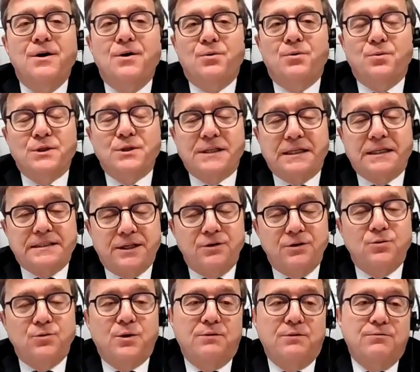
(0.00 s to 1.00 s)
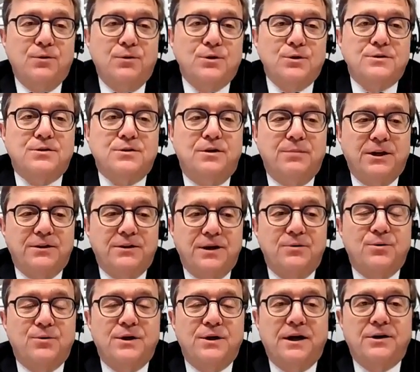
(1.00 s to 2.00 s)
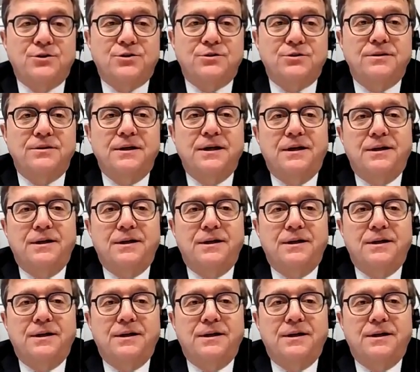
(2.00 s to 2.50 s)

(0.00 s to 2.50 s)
there was a continuing focus on methane reduction